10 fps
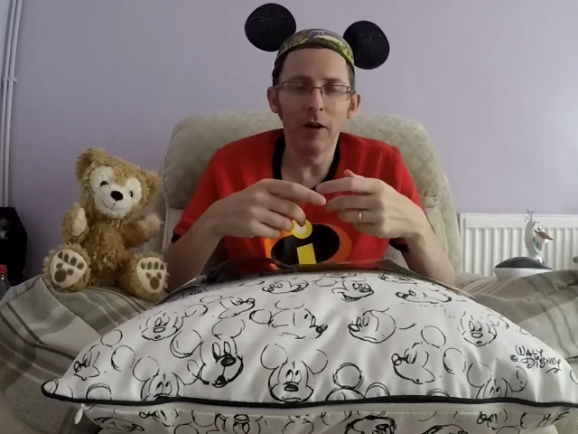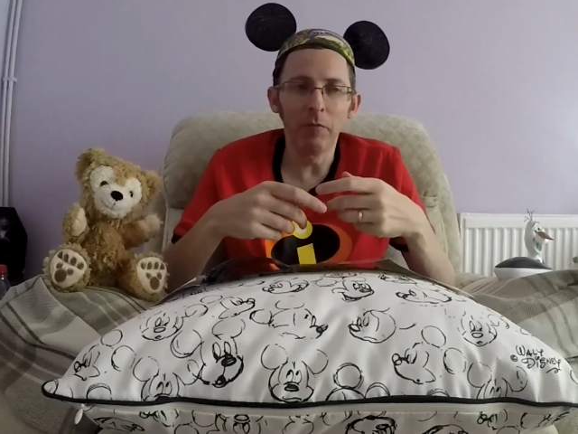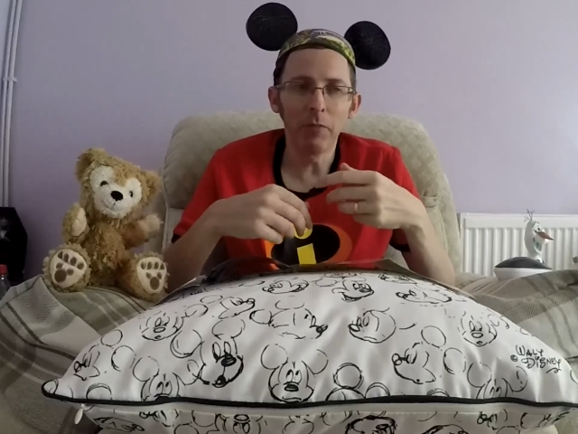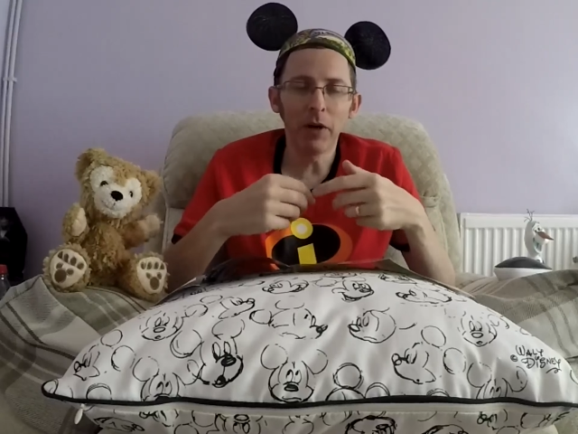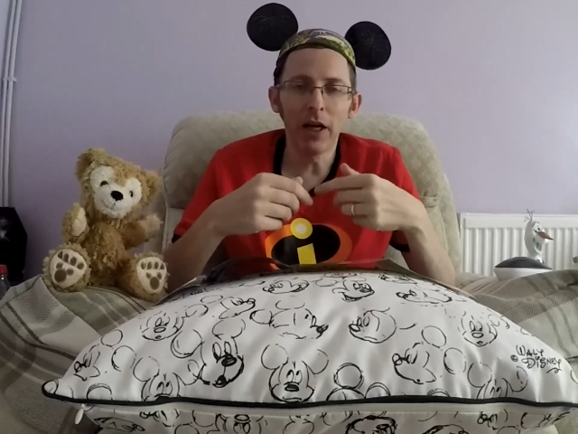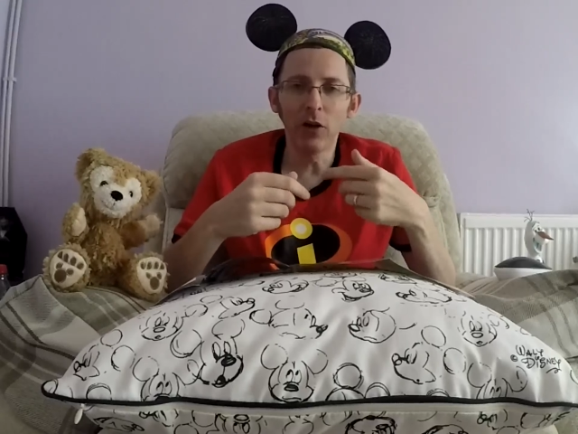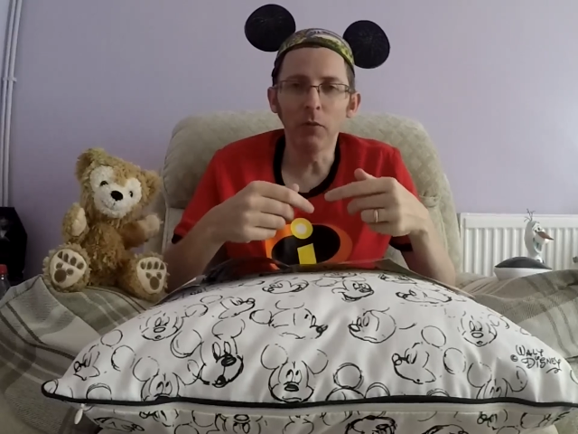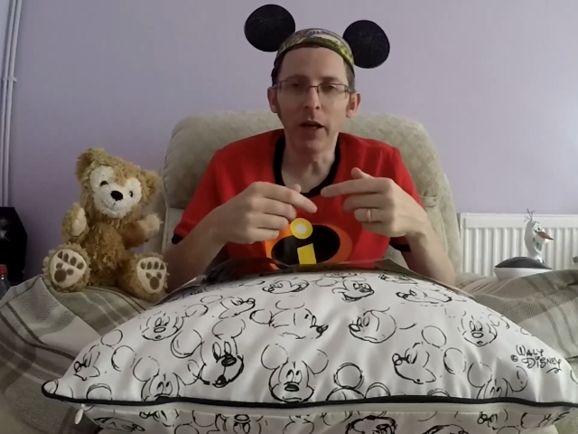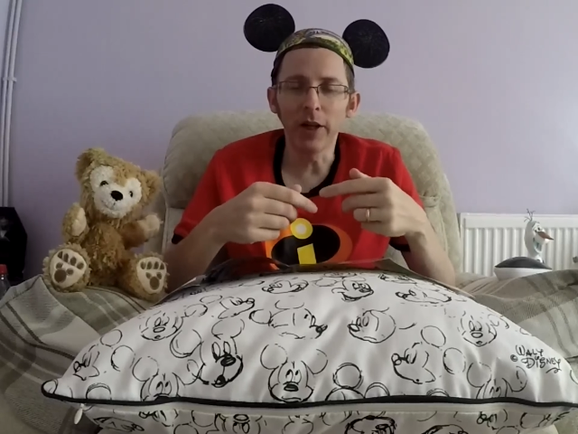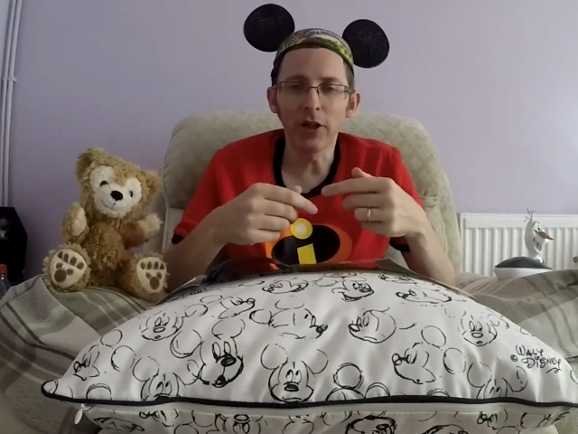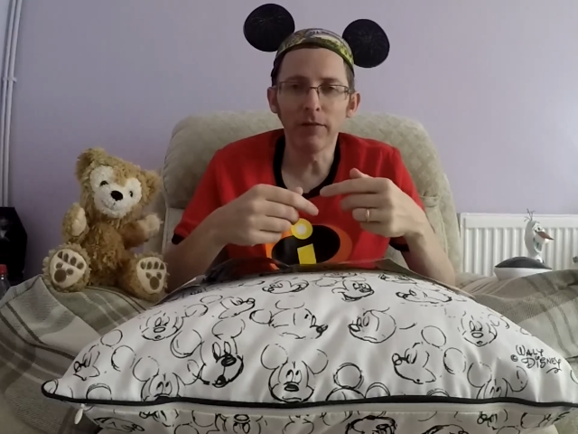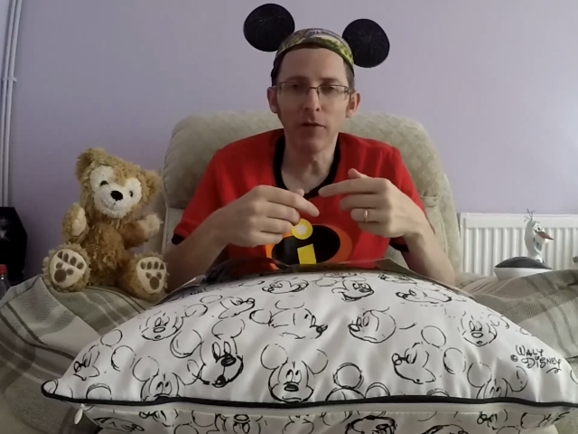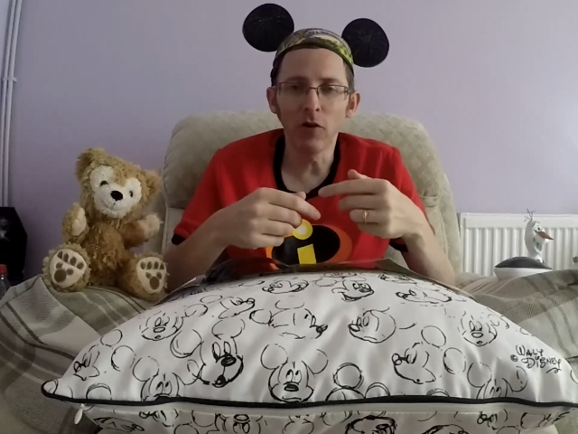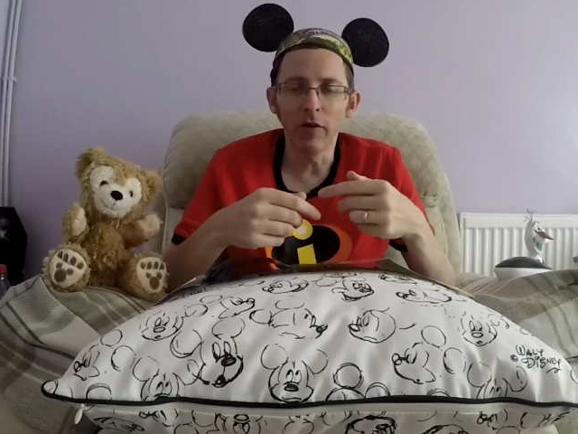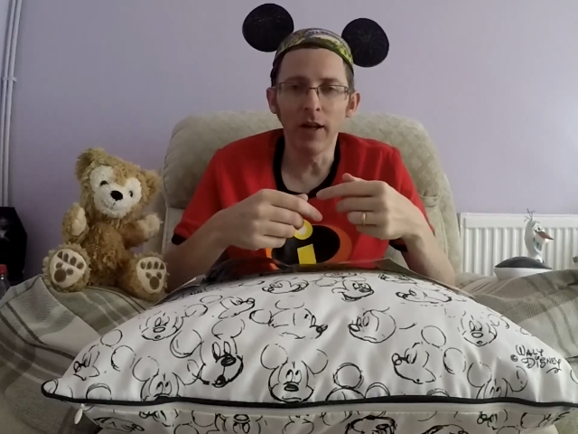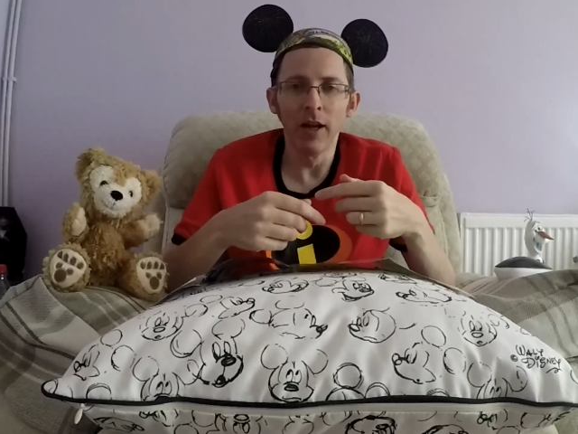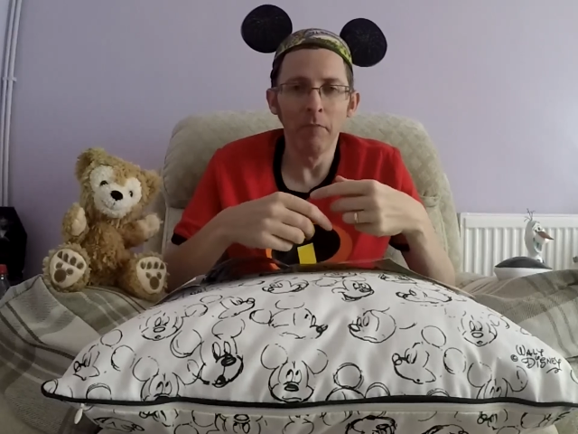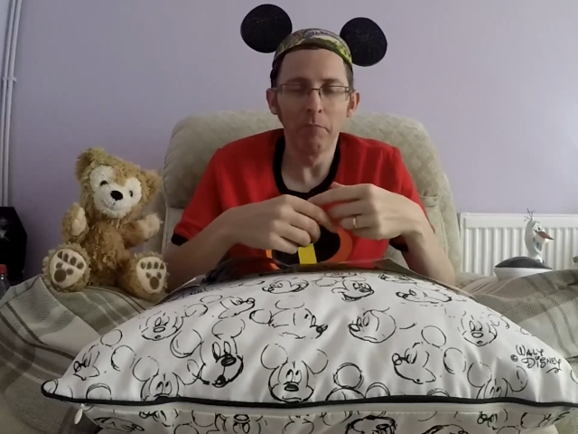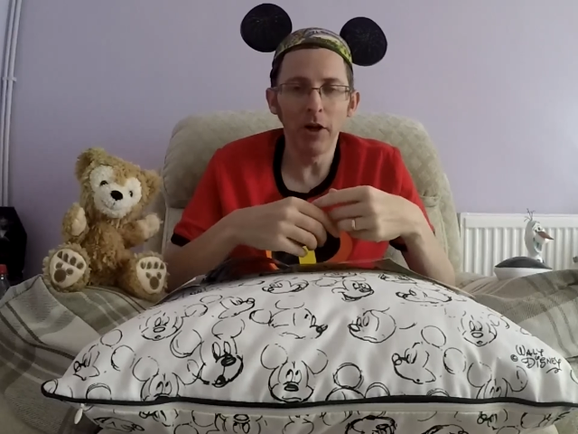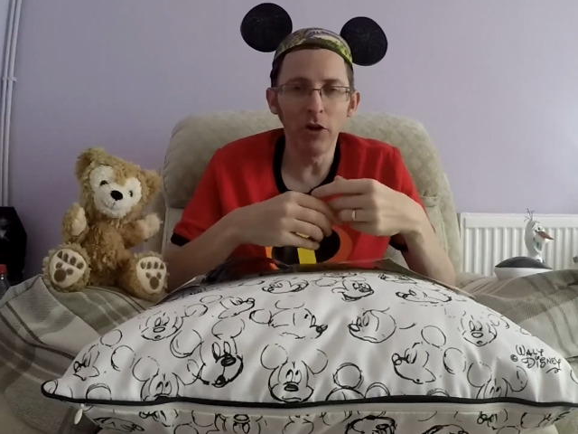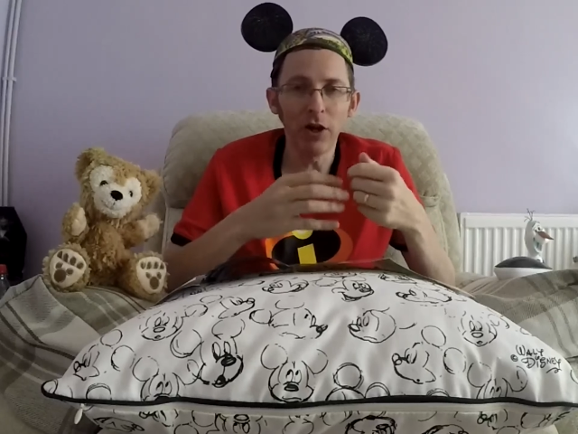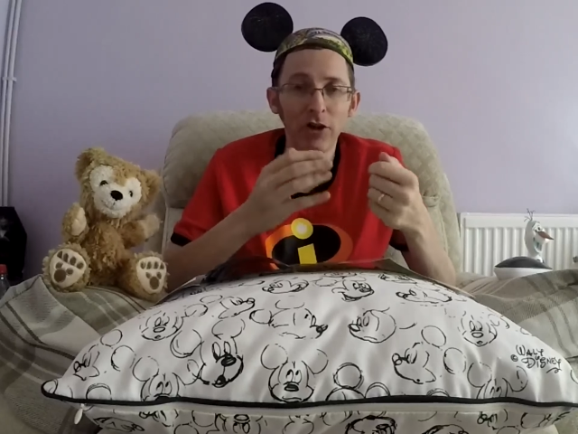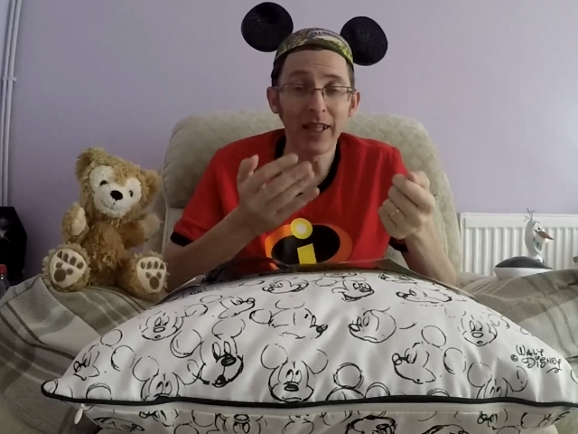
You pay a little bit extra for it, but you actually